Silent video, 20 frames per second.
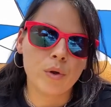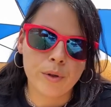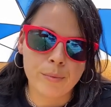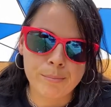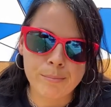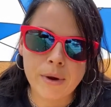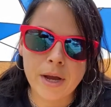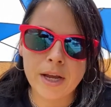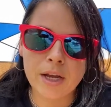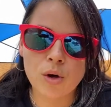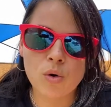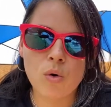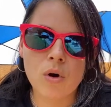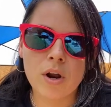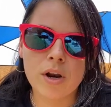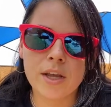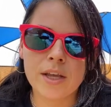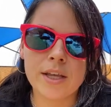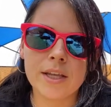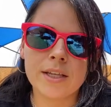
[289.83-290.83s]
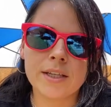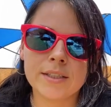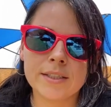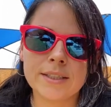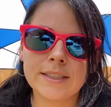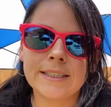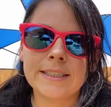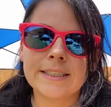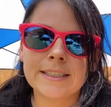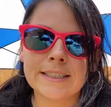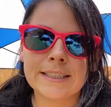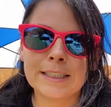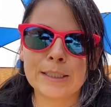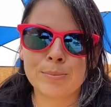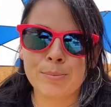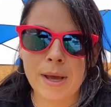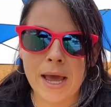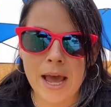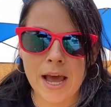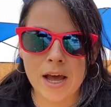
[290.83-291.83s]
My iguana is 6
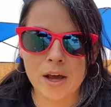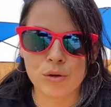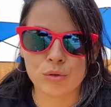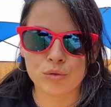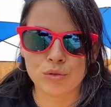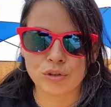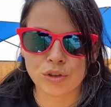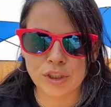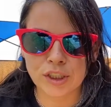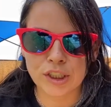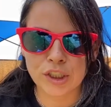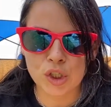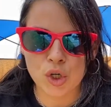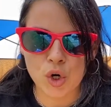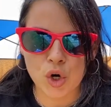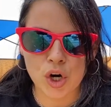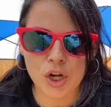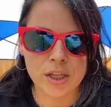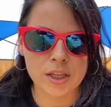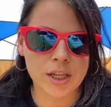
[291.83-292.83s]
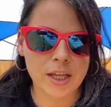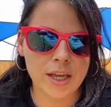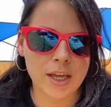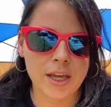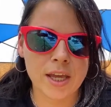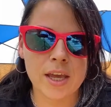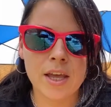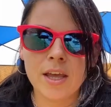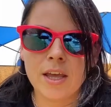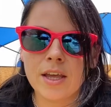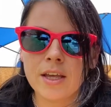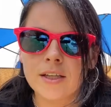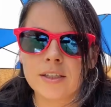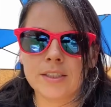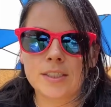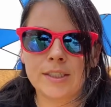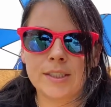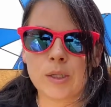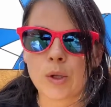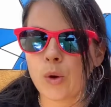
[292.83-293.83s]
pounds currently.
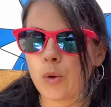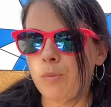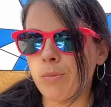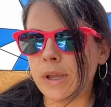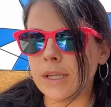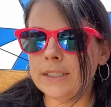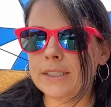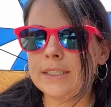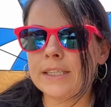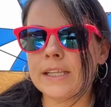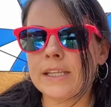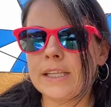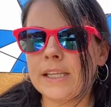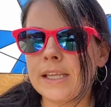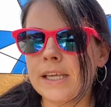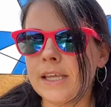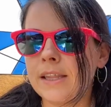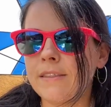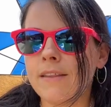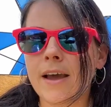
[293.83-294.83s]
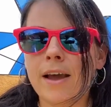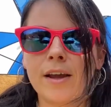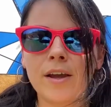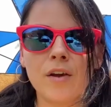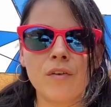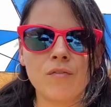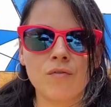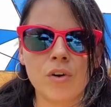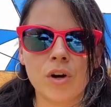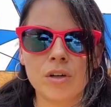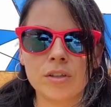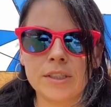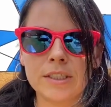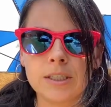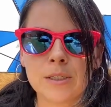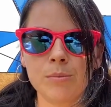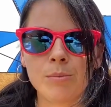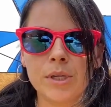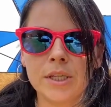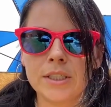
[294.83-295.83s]
So basically that converts
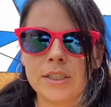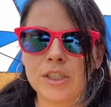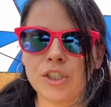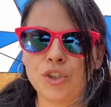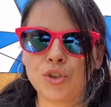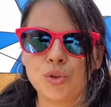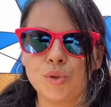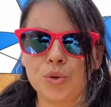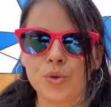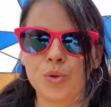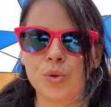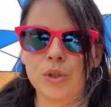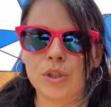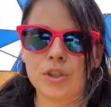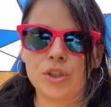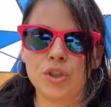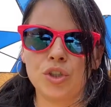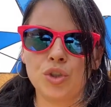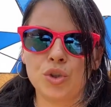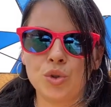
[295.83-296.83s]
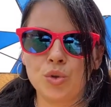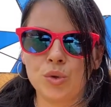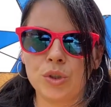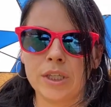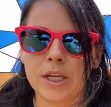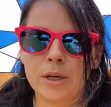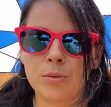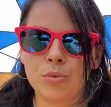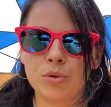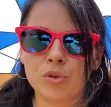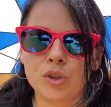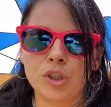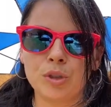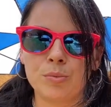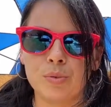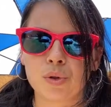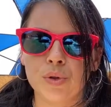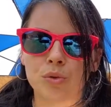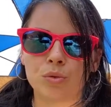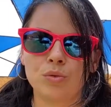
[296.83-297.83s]
him into 2
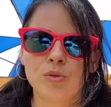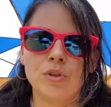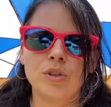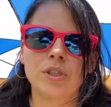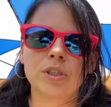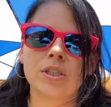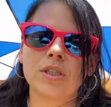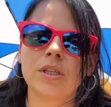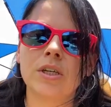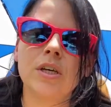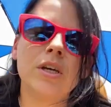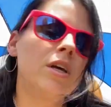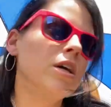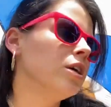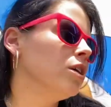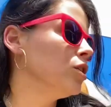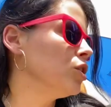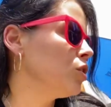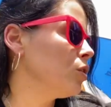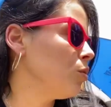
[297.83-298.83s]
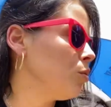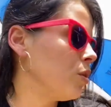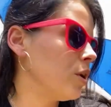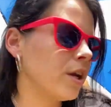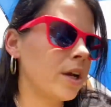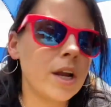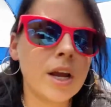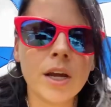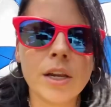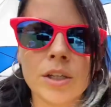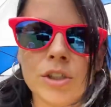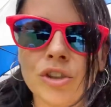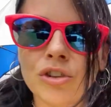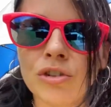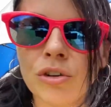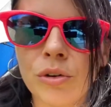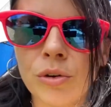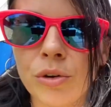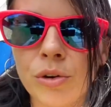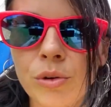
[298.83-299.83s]
tablespoons. So I want to kind of
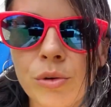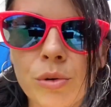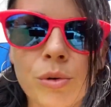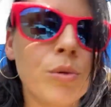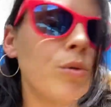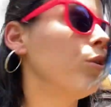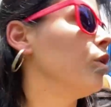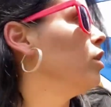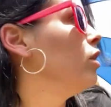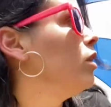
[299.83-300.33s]
show you